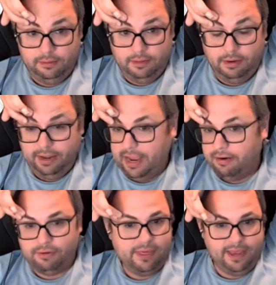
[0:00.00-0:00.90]

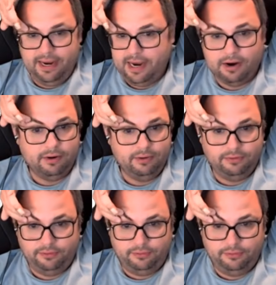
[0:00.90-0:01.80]
everything here
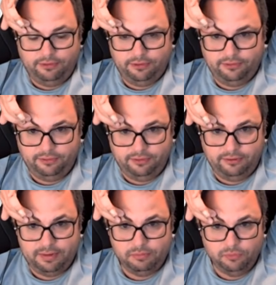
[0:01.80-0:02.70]
is just the
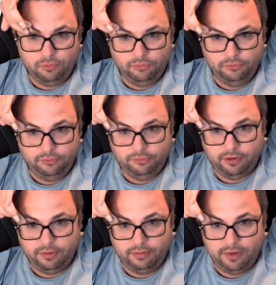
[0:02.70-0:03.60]
same rules.
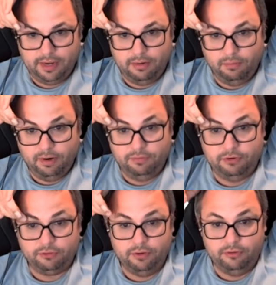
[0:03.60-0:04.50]
So one of
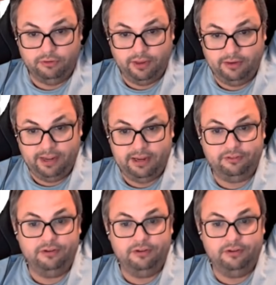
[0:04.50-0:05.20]
the drones takes